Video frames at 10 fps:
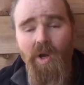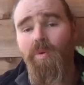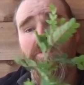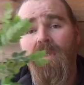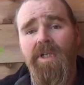
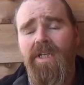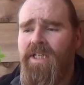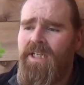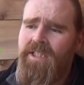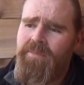Oh,
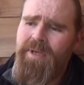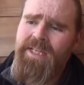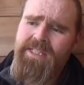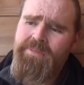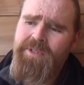and the
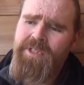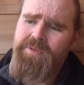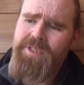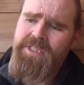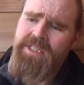beans it
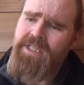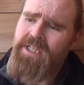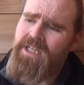produces,